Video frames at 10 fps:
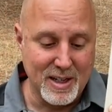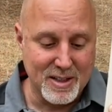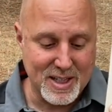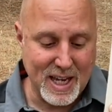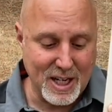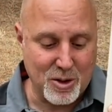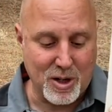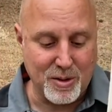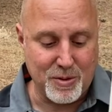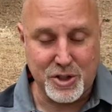Scandi
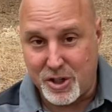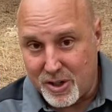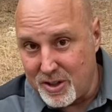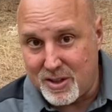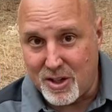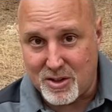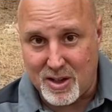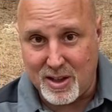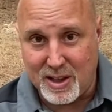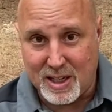grind for sure because there's
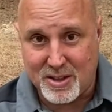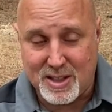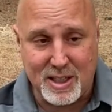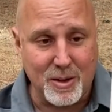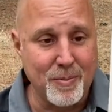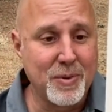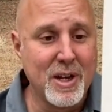less steel.